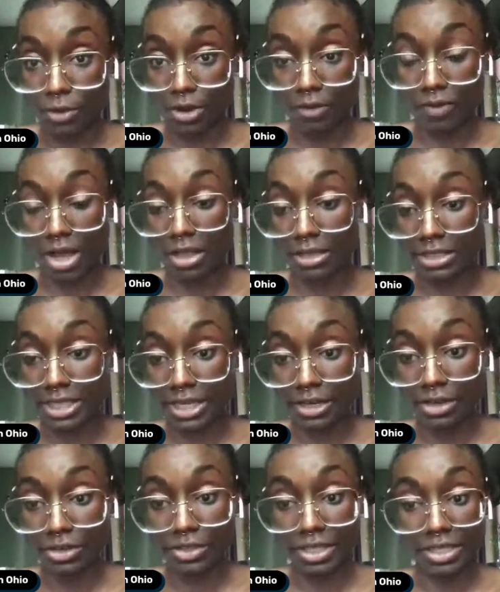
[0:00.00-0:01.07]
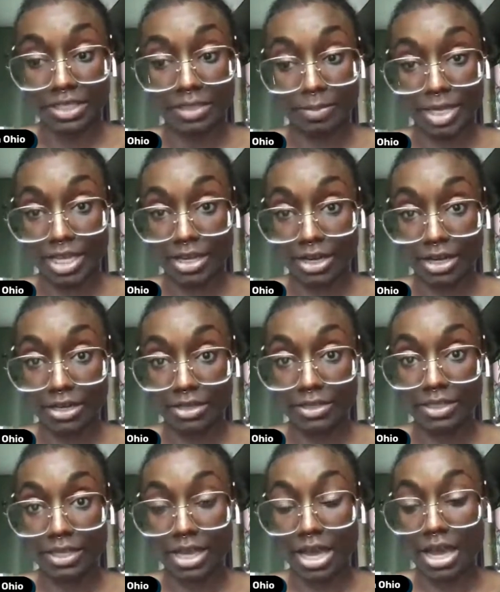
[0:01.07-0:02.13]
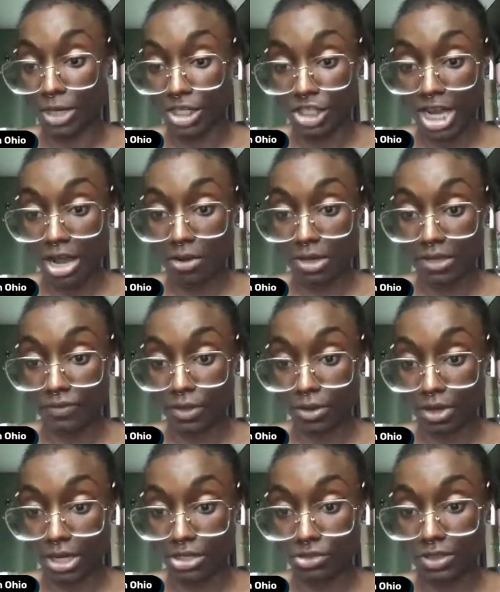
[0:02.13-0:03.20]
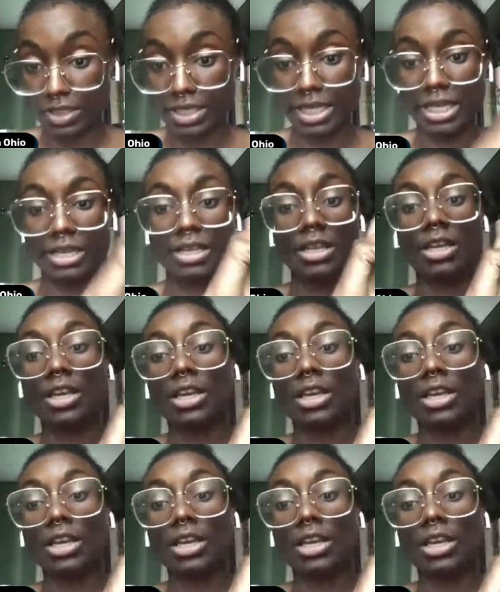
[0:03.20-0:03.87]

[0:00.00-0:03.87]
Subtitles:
for volunteers and speakers. Reach out if you're interested.